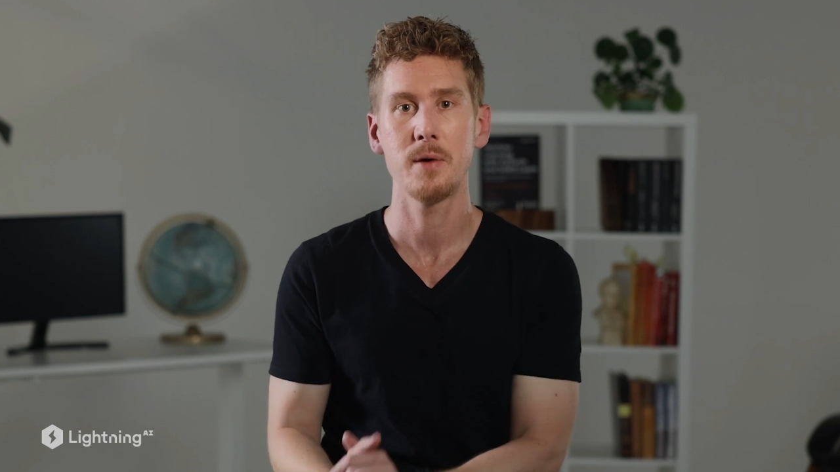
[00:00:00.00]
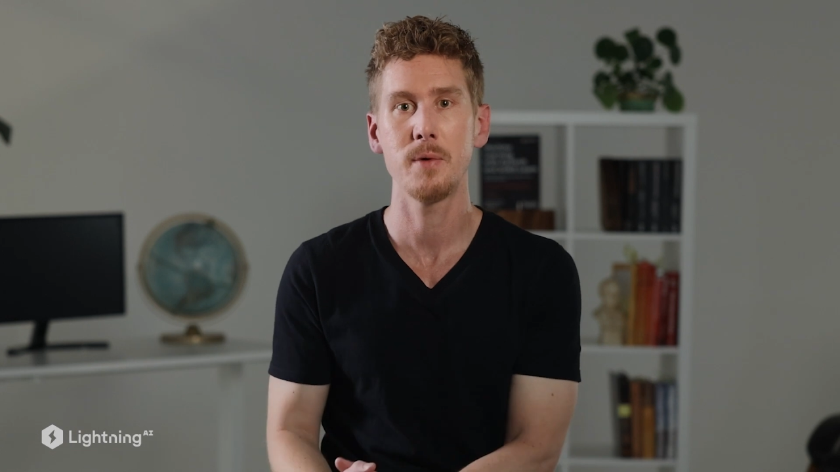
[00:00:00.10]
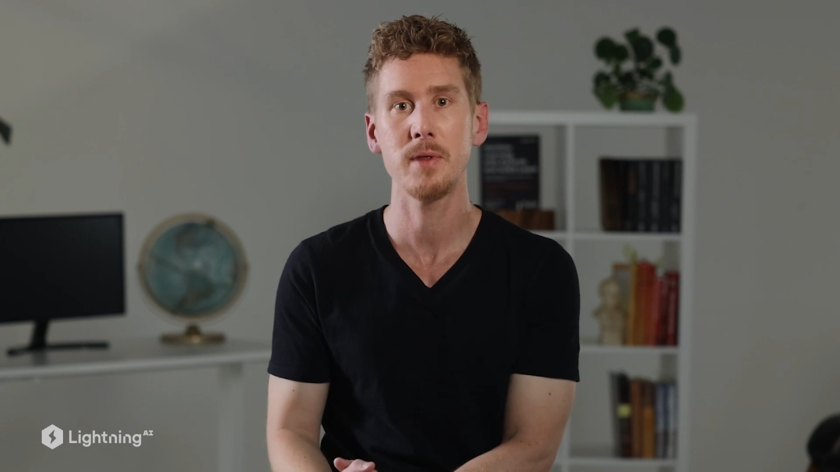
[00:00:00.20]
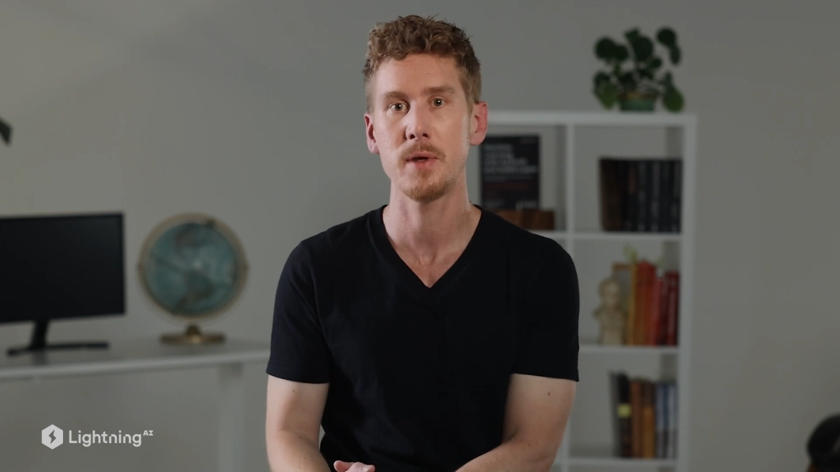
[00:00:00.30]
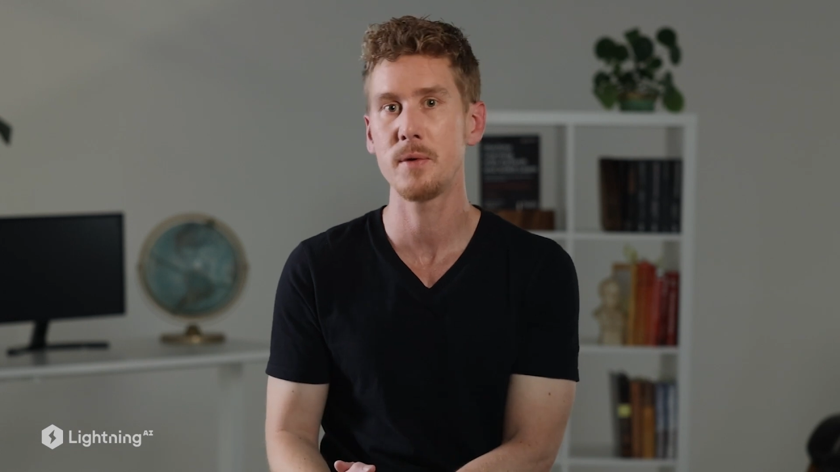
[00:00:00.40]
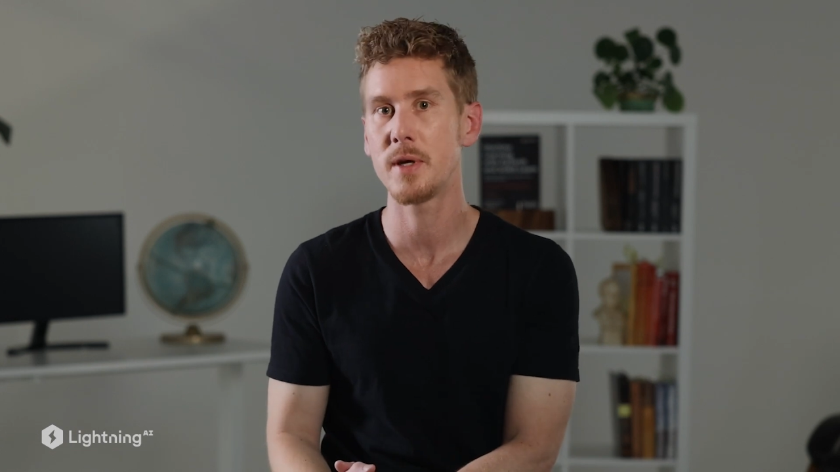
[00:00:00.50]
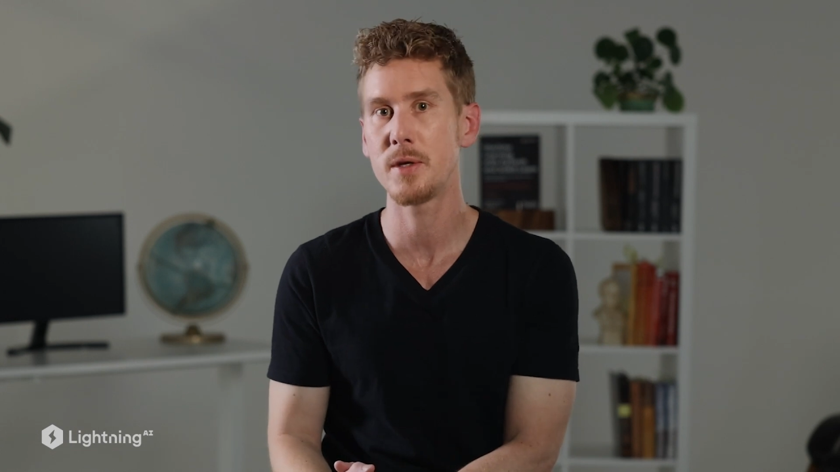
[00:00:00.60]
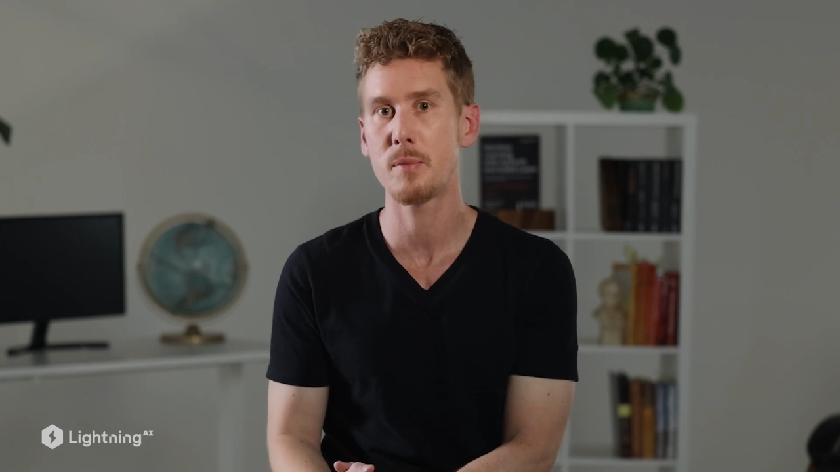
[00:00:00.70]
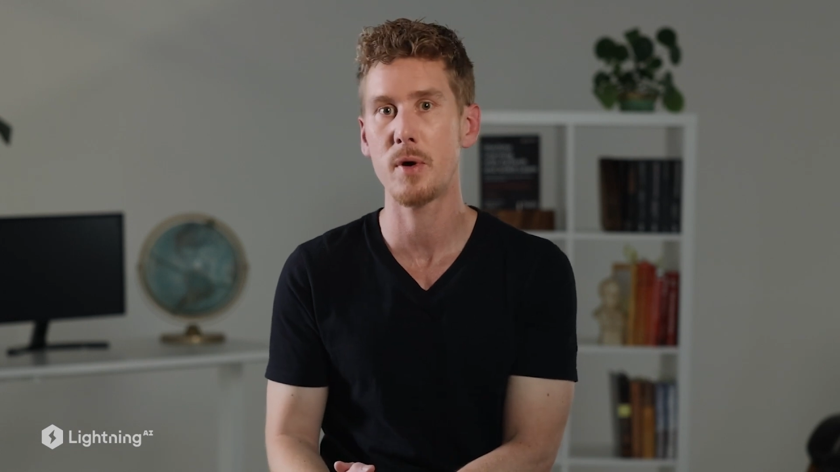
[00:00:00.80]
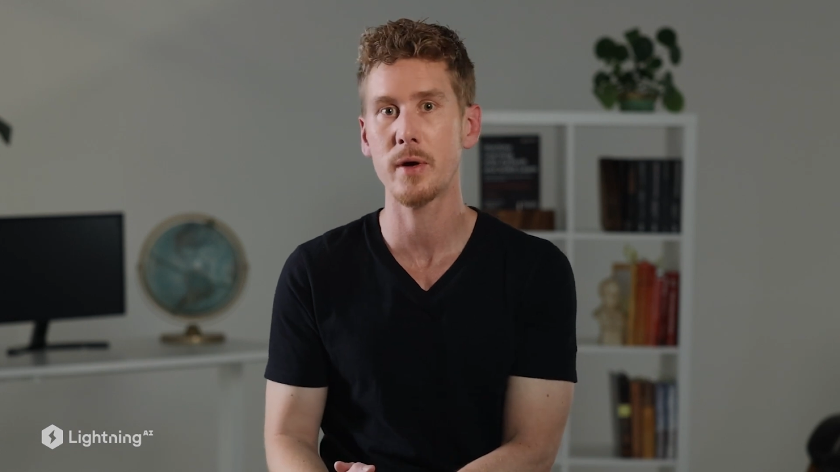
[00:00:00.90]
with you
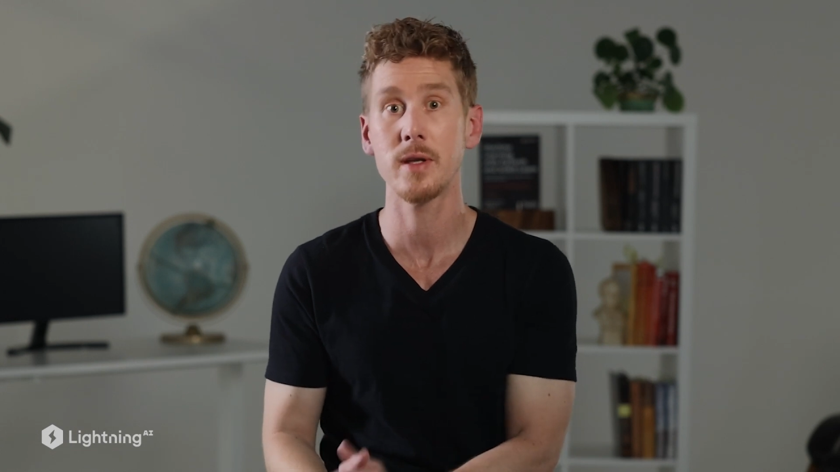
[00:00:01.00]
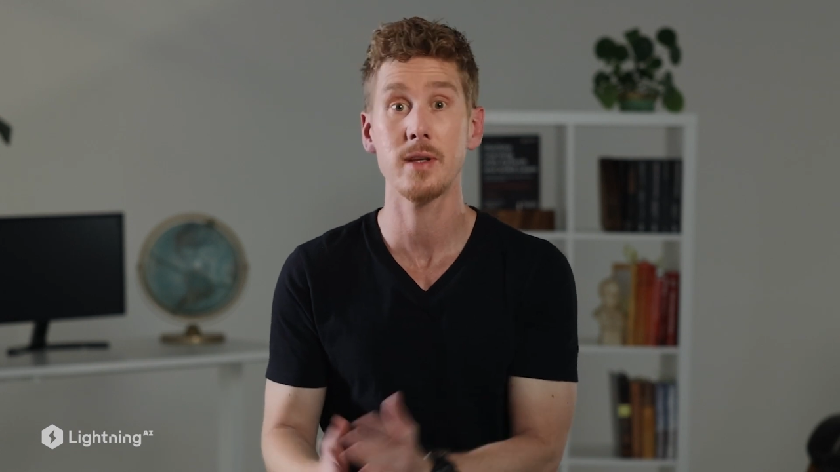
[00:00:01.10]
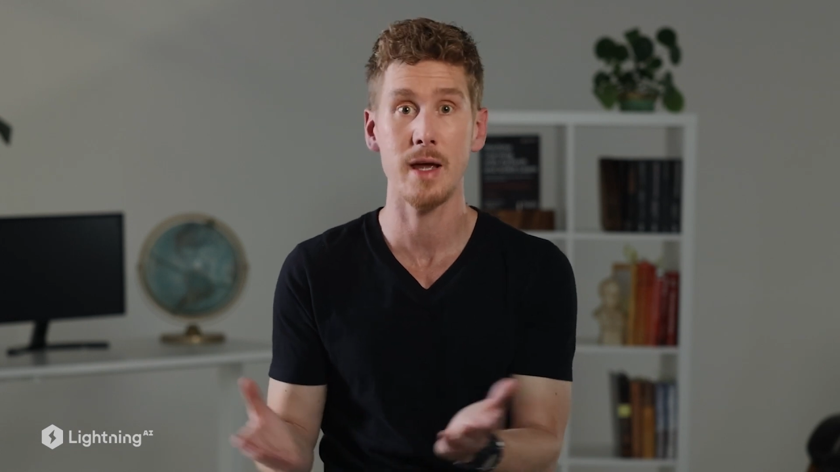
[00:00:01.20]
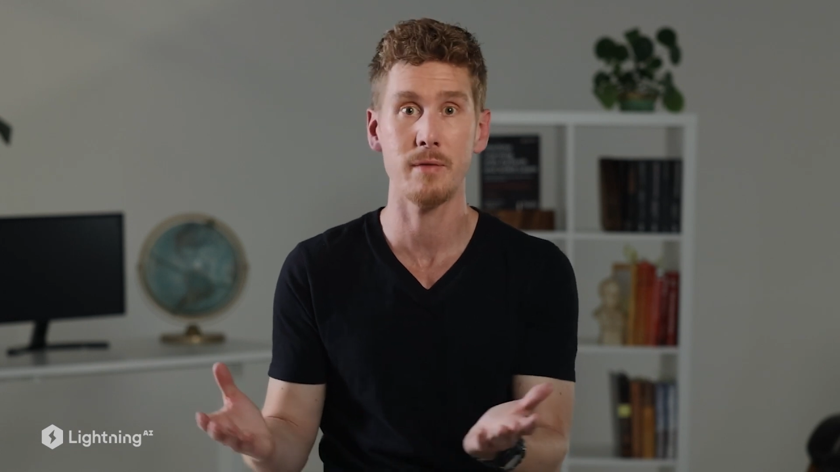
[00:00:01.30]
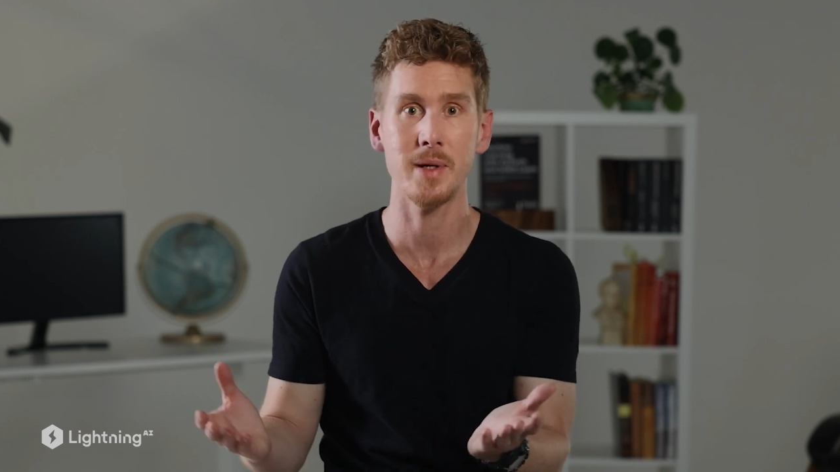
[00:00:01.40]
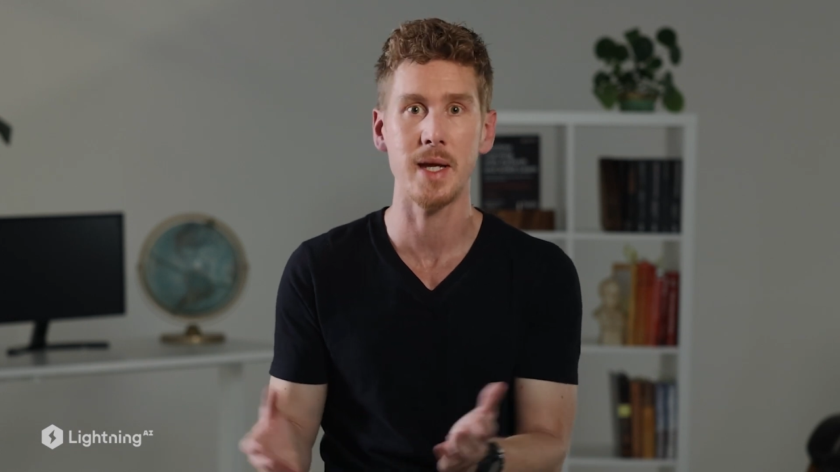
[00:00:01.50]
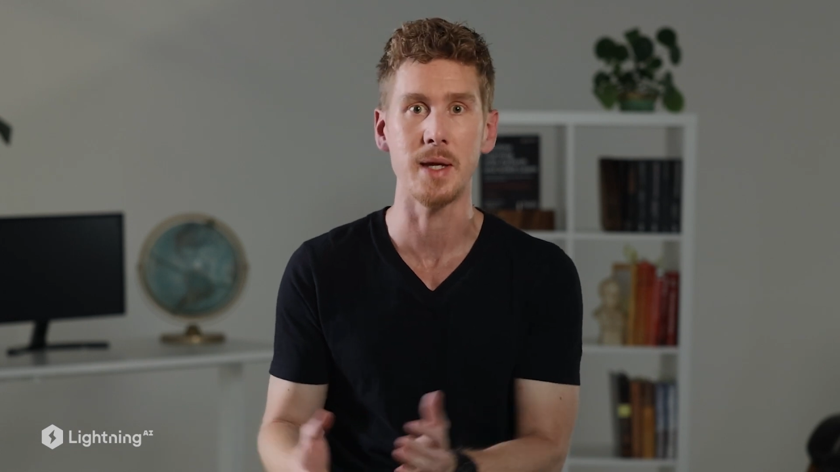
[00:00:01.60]
in your pocket every